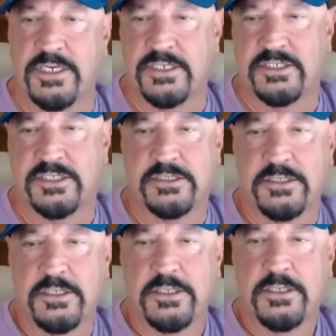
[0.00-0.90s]
It's
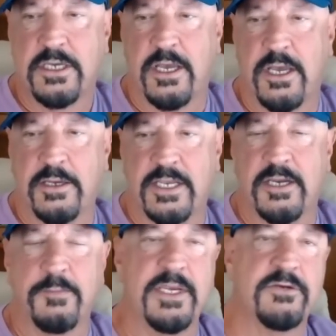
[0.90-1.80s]
going
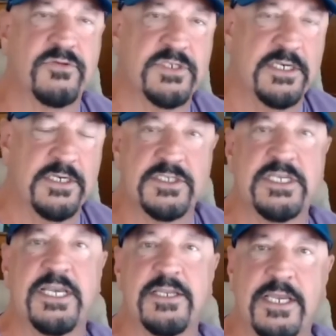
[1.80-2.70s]
to be interesting to
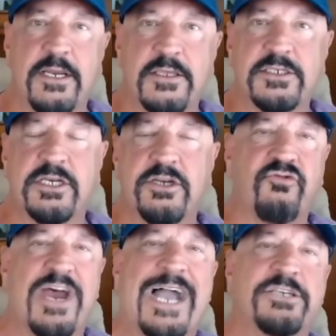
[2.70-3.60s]
see at the end of this
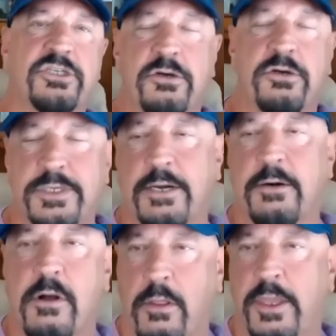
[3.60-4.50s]
contraction, or what they're
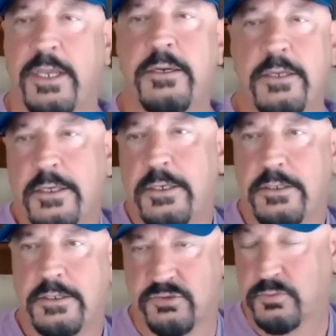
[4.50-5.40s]
calling
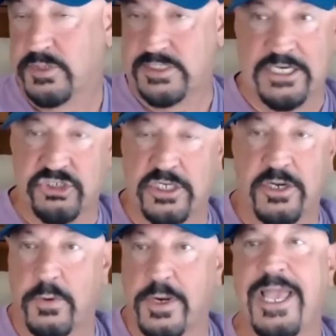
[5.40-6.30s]
this recession
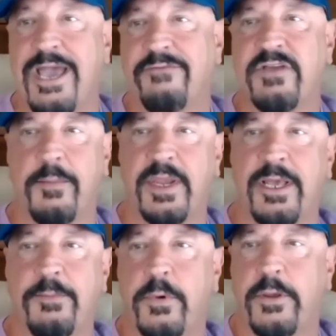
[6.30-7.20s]
that we're going to have coming
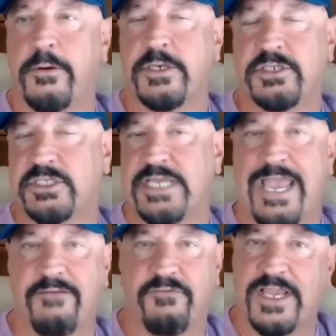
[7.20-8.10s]
up, whether it's
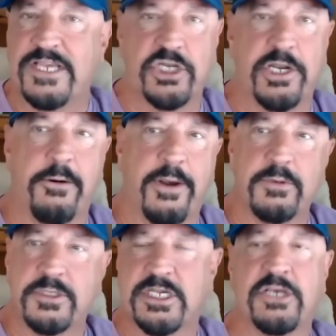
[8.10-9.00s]
stagflationary
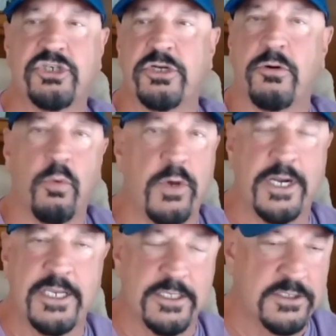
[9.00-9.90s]
recession or what
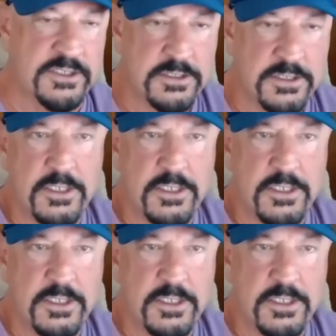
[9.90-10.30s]
it is.